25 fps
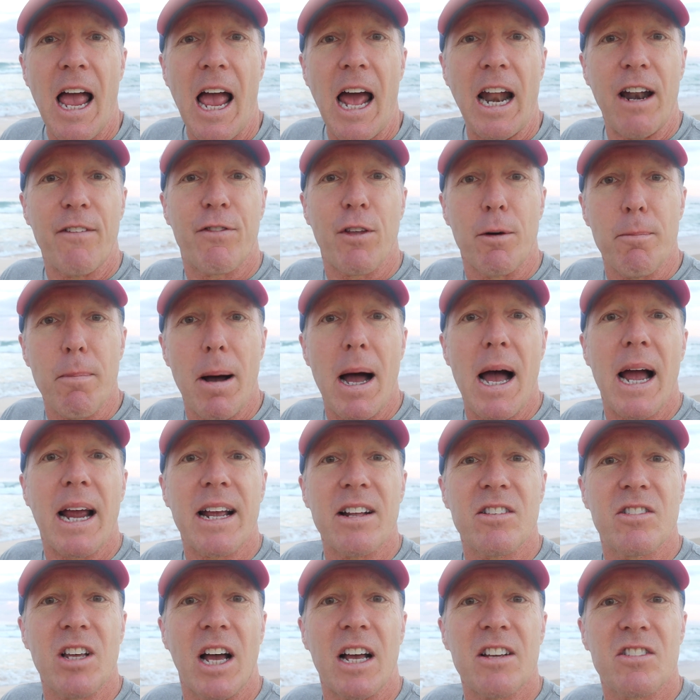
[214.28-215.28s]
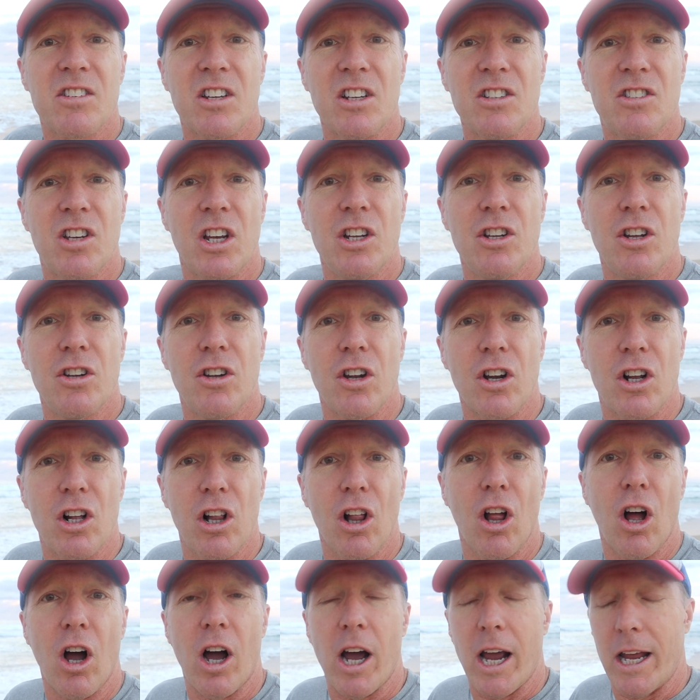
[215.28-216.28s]
And if the market does continue to
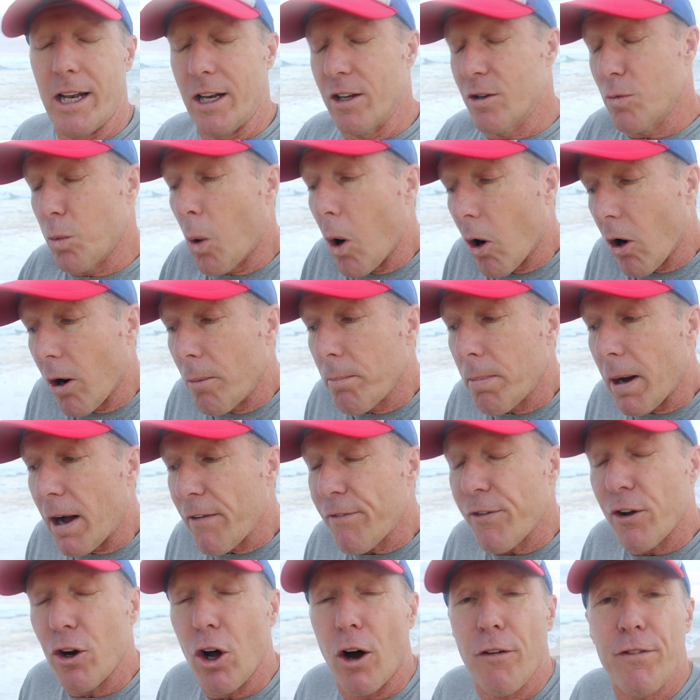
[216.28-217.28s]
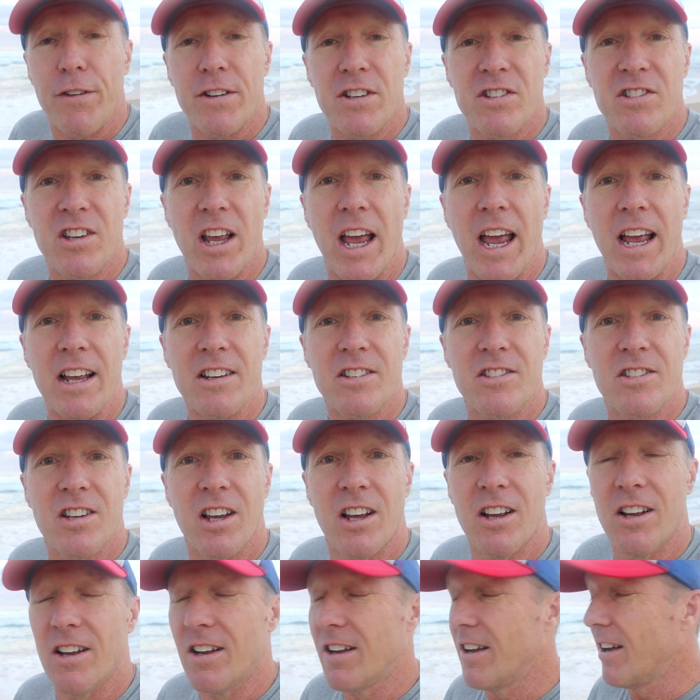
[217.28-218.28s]
decline, as Warren Buffett often
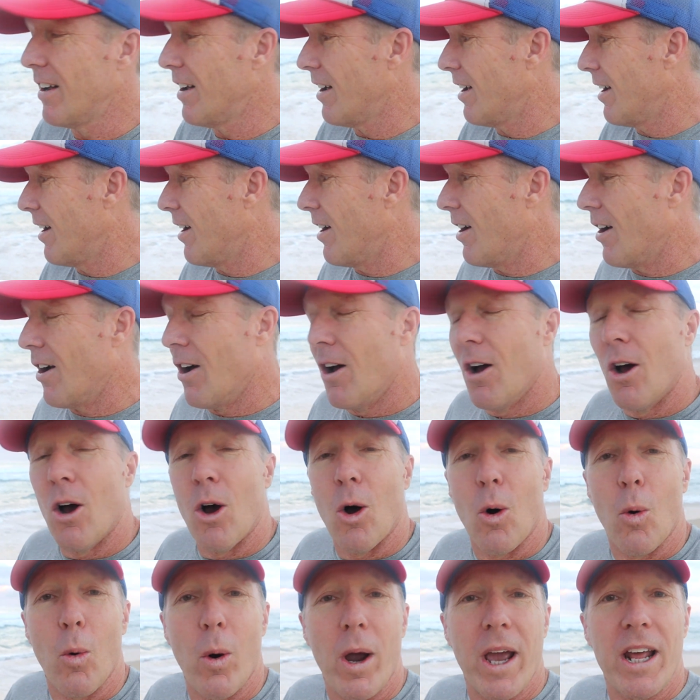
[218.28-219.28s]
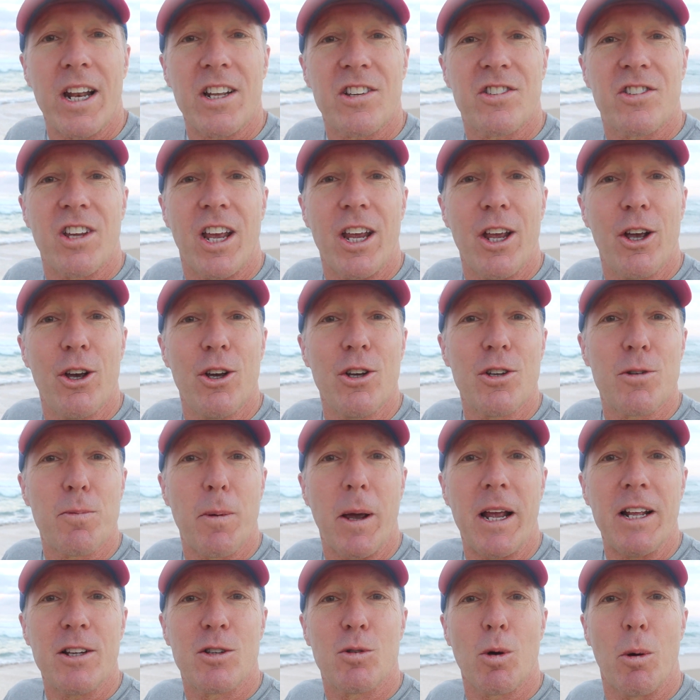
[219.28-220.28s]
says, we're going to see who's
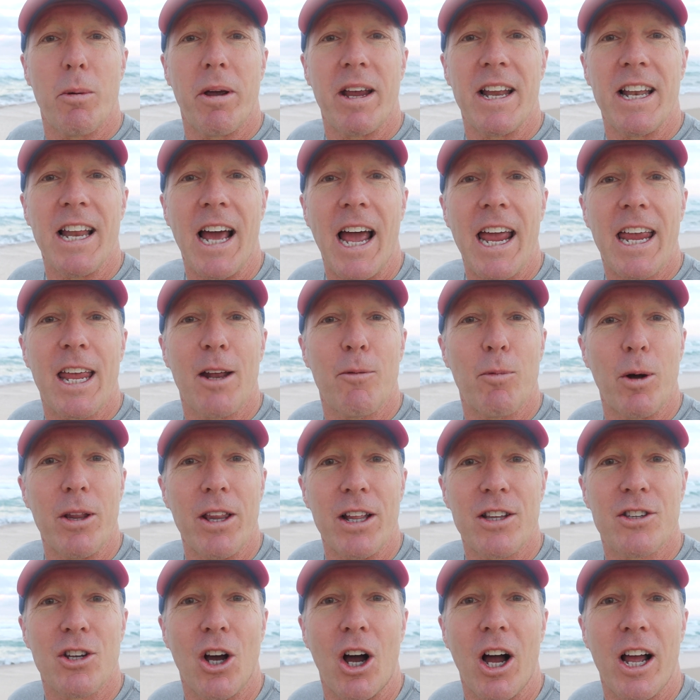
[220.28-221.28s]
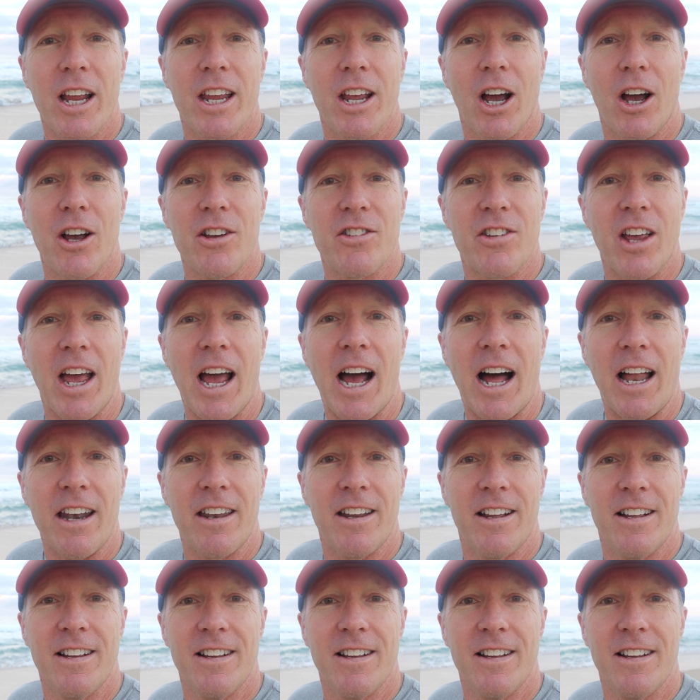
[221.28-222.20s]
been swimming naked when the tide goes out.